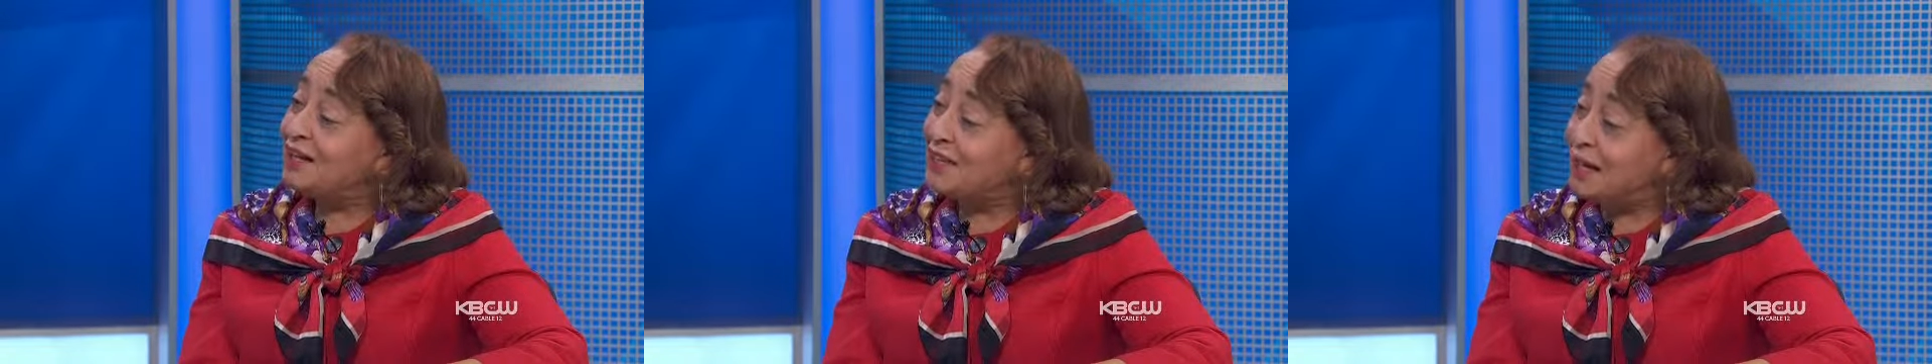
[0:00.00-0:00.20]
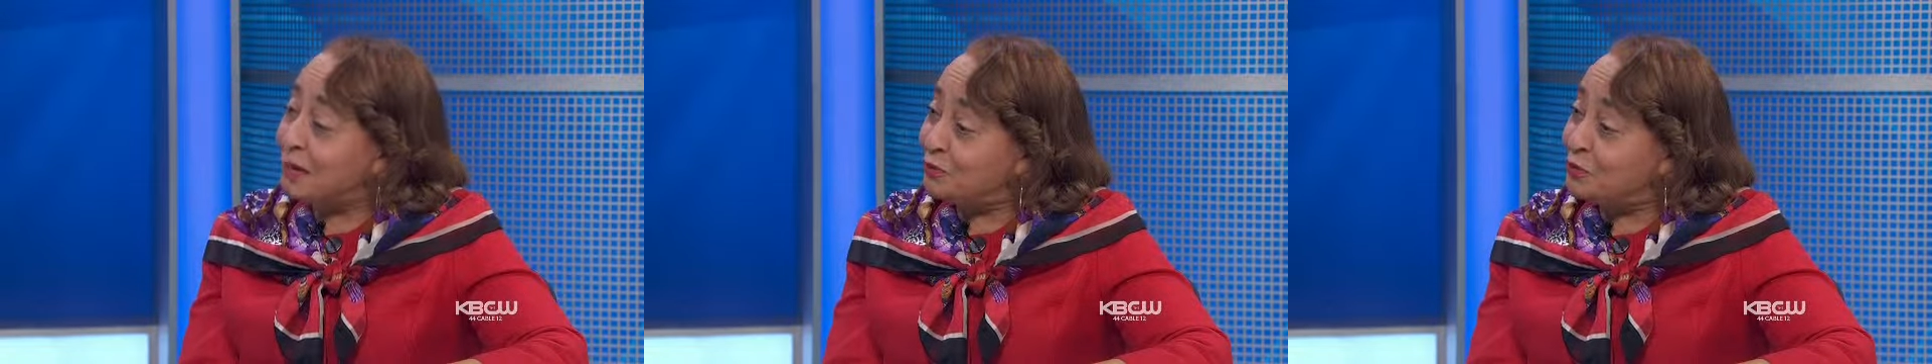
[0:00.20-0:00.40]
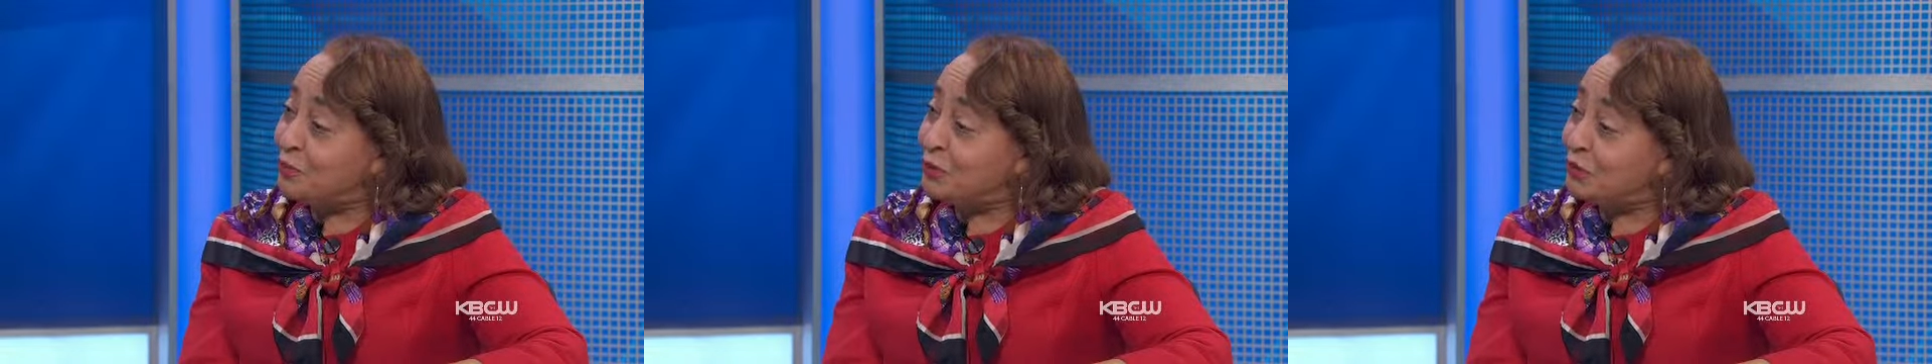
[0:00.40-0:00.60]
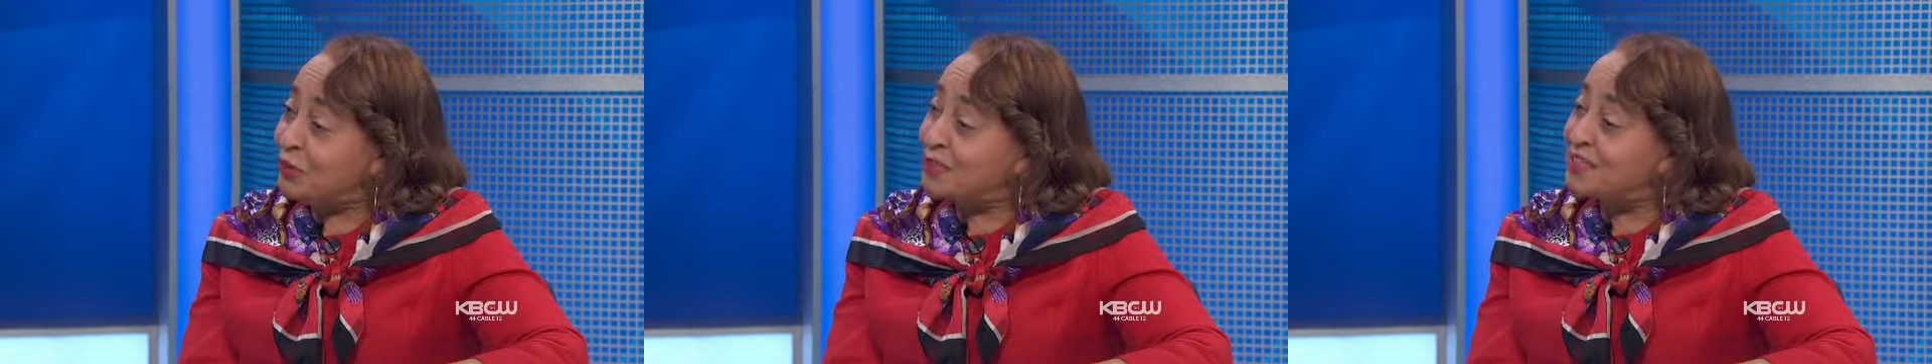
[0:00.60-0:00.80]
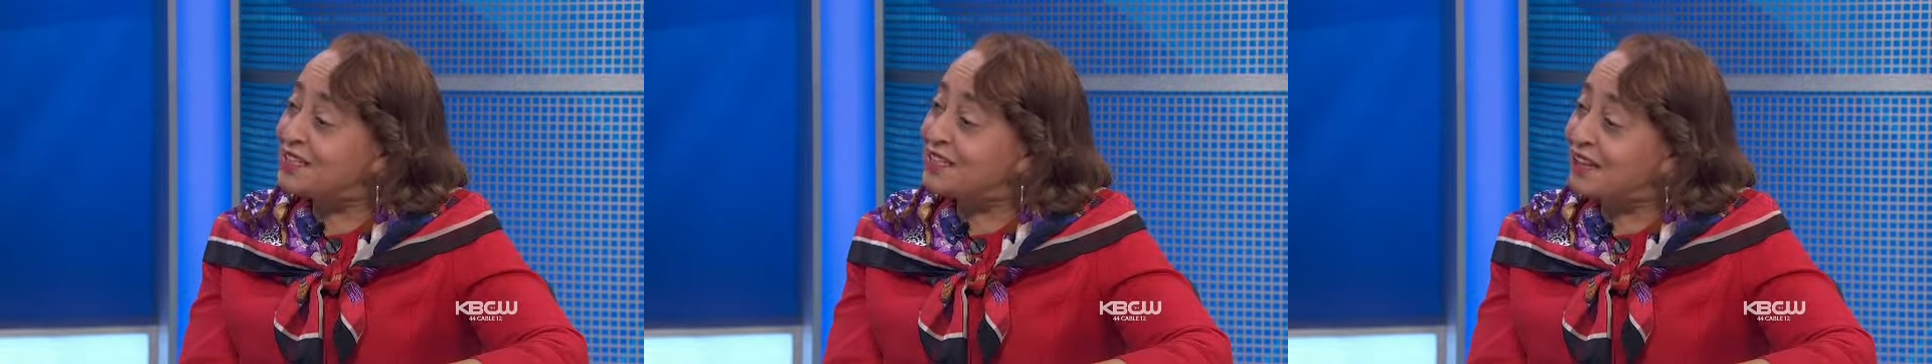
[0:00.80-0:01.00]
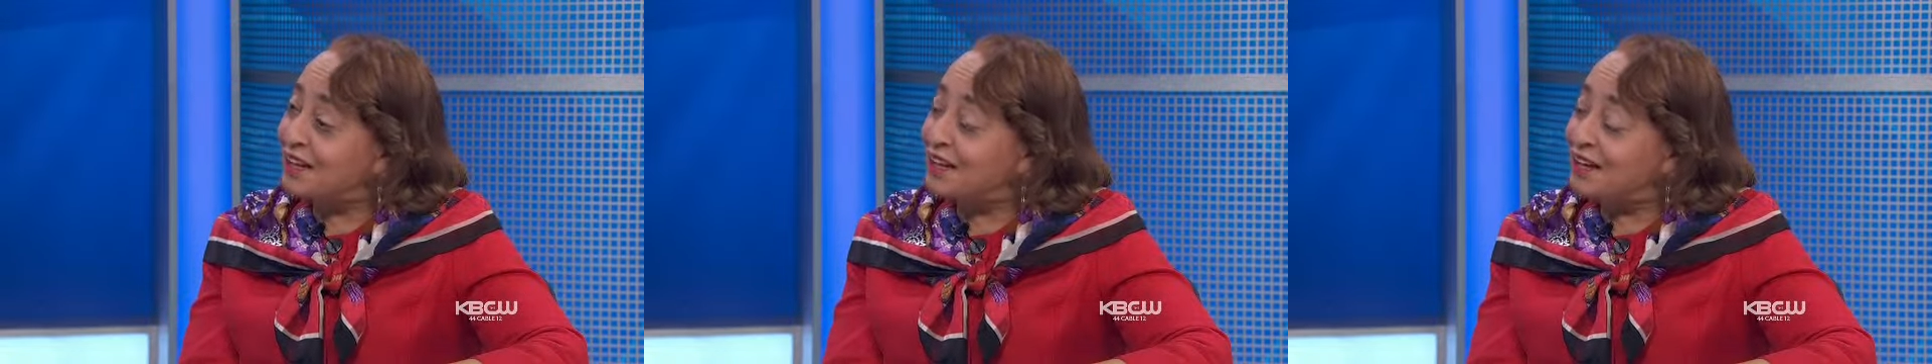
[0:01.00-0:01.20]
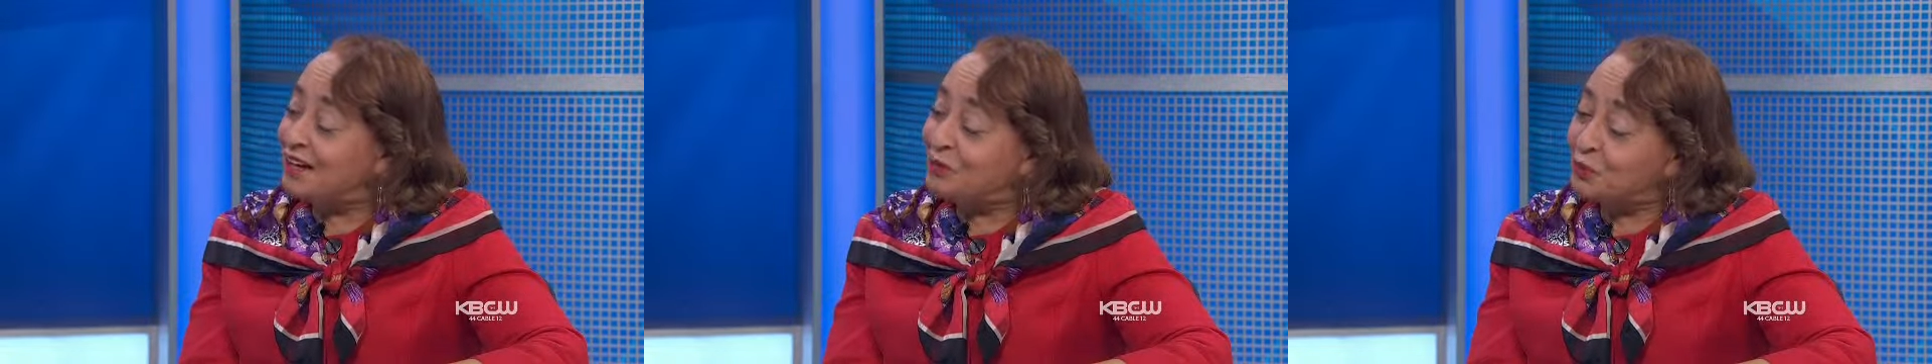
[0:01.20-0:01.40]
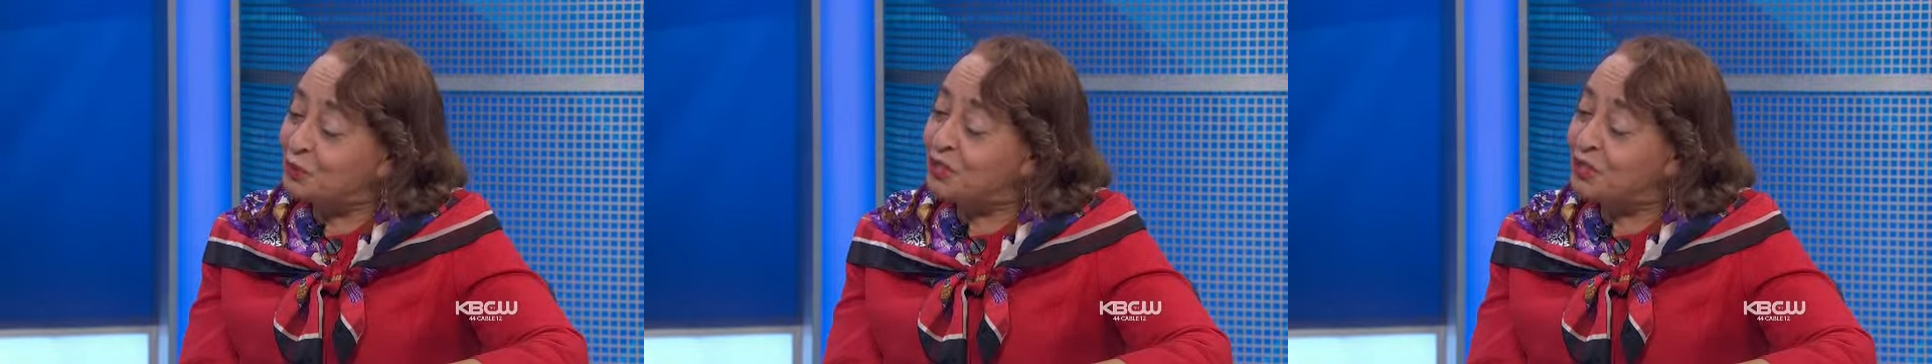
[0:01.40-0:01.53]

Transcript: libraries, uh,